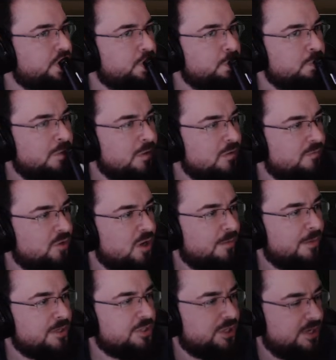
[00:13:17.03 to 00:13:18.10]
You've got a
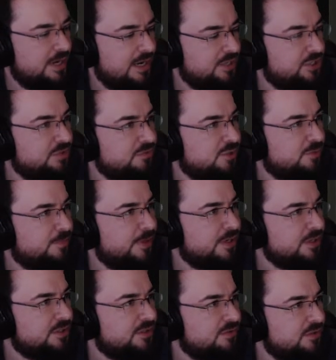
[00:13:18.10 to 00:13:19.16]
bunch of national
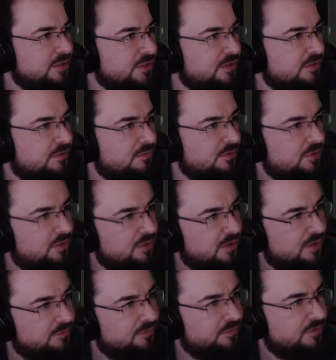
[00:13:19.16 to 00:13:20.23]
spirits, don't you? What do you
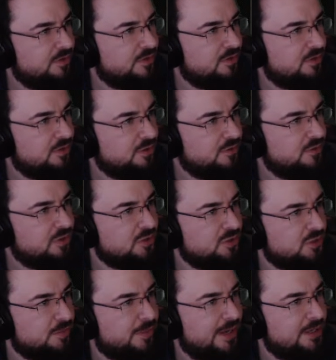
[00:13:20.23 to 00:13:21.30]
have? Oh, you've got lots
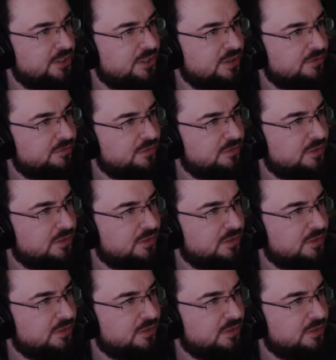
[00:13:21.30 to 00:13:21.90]
of bad stuff, don't you?